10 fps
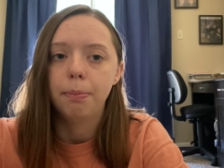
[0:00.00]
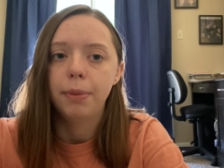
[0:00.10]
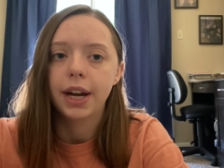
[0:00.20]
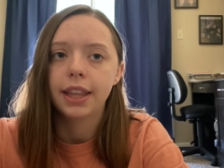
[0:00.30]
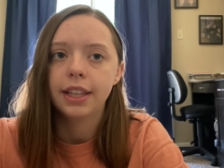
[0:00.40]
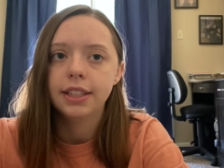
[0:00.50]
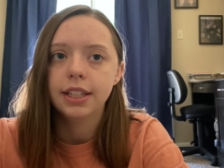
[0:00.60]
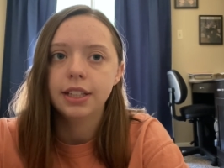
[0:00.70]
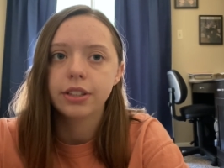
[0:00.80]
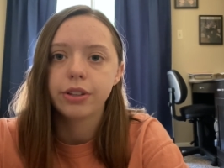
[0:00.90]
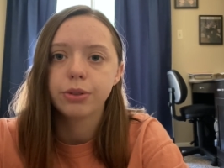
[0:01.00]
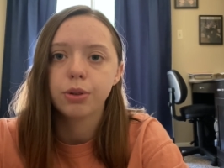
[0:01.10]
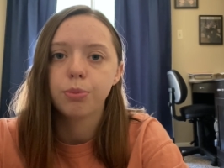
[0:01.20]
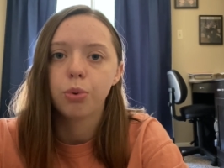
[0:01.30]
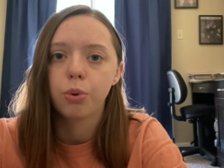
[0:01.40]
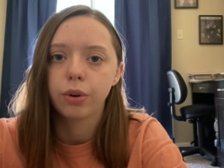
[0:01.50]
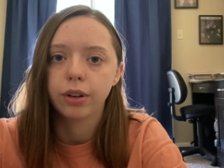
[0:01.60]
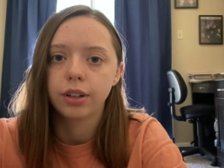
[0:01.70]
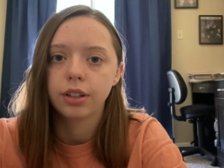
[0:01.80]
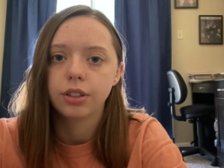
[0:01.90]
But I think that it's also
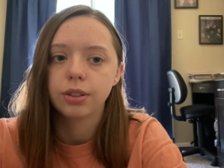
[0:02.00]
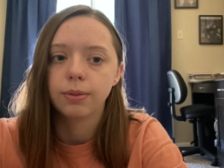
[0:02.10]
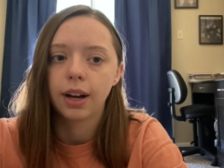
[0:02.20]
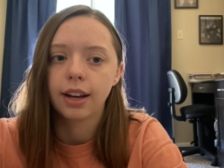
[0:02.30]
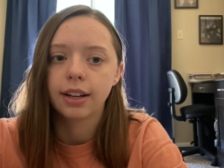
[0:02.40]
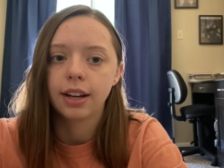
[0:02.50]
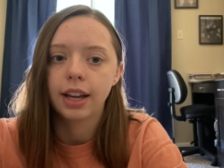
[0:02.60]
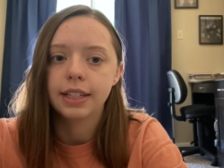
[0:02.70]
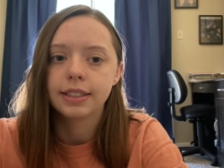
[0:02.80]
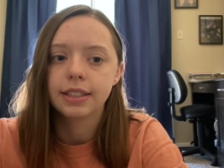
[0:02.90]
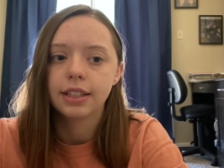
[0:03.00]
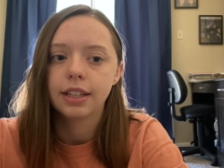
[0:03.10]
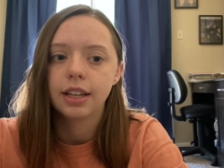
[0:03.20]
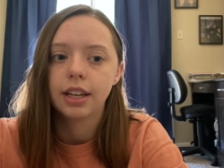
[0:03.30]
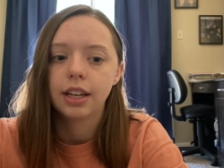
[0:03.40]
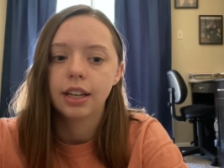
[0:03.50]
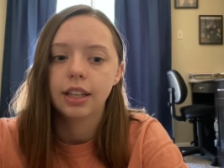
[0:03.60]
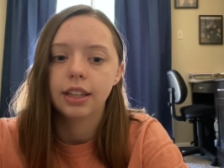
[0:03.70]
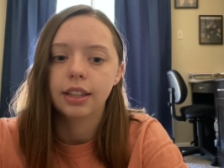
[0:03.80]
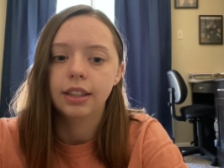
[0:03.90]
important to recognize
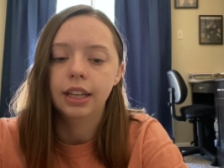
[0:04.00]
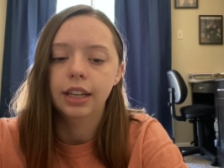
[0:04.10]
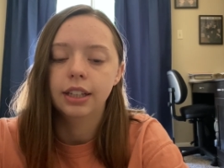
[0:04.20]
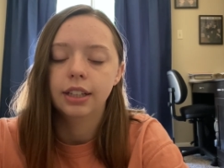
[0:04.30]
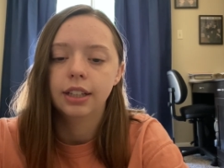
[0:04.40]
that